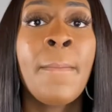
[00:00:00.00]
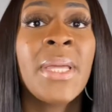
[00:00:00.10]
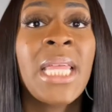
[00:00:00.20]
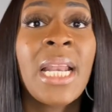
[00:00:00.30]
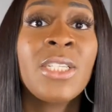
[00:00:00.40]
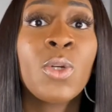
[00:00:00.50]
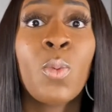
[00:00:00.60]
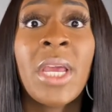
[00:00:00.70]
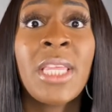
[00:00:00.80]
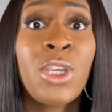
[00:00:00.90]
But that is a
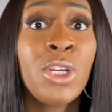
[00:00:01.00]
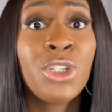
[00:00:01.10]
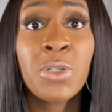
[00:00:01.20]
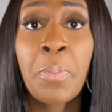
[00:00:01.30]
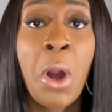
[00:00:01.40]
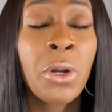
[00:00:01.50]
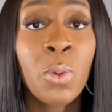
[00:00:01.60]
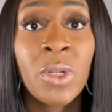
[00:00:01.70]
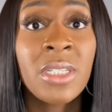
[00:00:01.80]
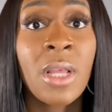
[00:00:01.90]
way that you could just partner
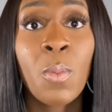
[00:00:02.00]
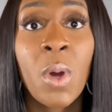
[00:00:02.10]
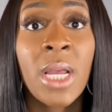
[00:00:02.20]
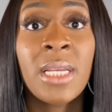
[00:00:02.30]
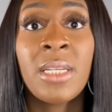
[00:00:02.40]
with someone.